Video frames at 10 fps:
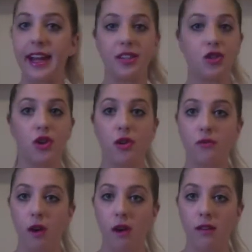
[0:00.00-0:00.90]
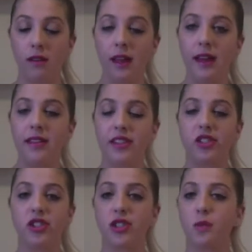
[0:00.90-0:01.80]
It's not wrong,
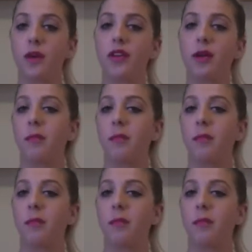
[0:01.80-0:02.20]
this is just what the